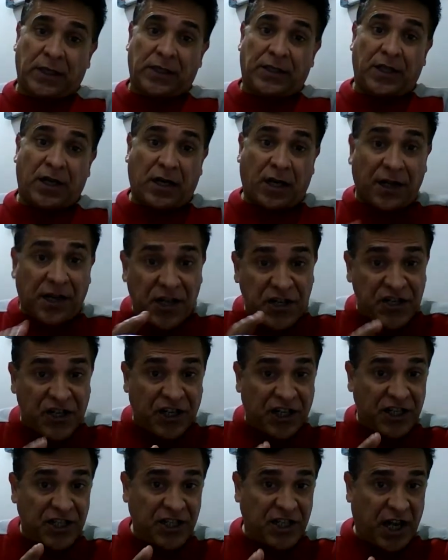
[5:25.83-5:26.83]
The
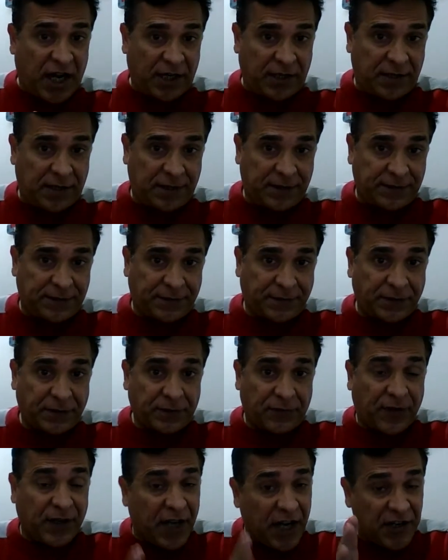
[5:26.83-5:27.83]
condition is that
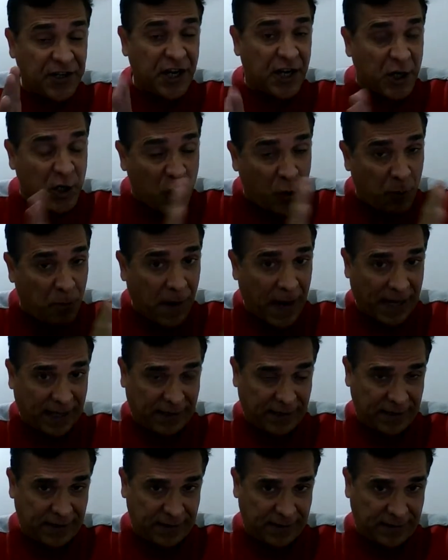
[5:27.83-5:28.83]
when I take you
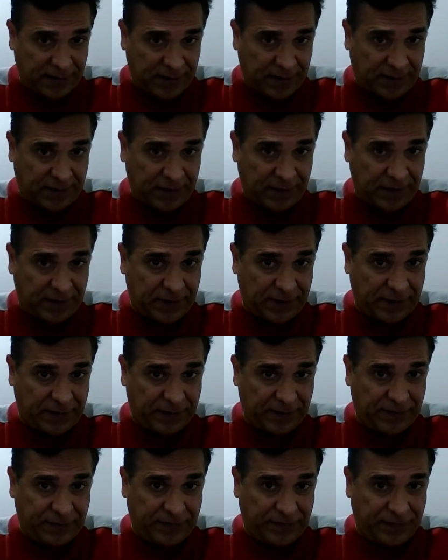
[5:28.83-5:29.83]
back,
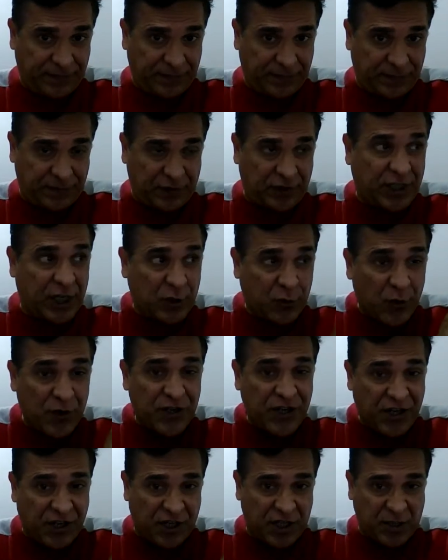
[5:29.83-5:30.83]
say
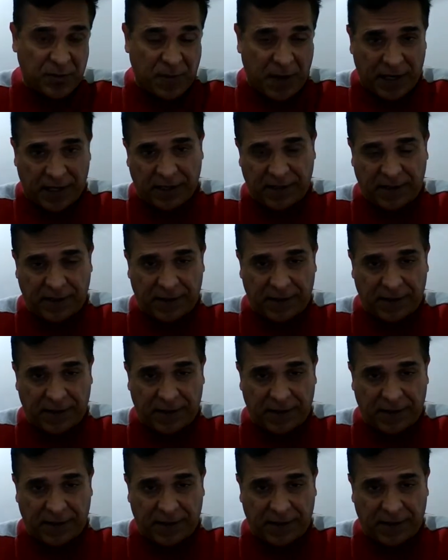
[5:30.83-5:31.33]
20 years back,